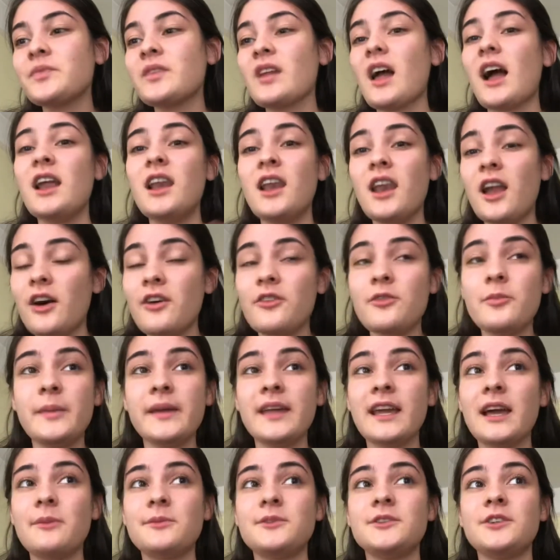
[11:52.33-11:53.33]
I love being
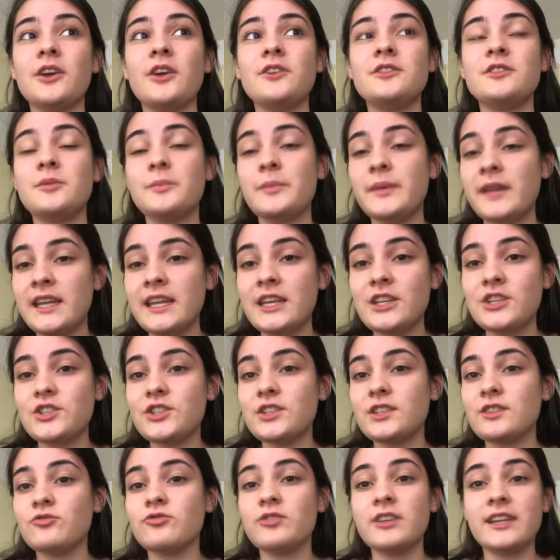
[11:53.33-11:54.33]
able to go to the beach
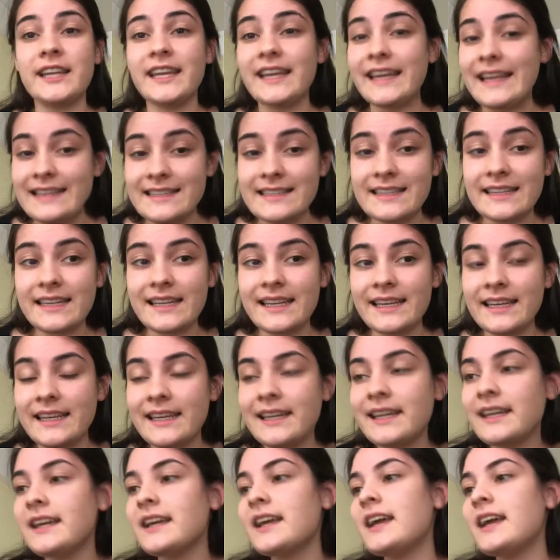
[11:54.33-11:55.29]
really easily.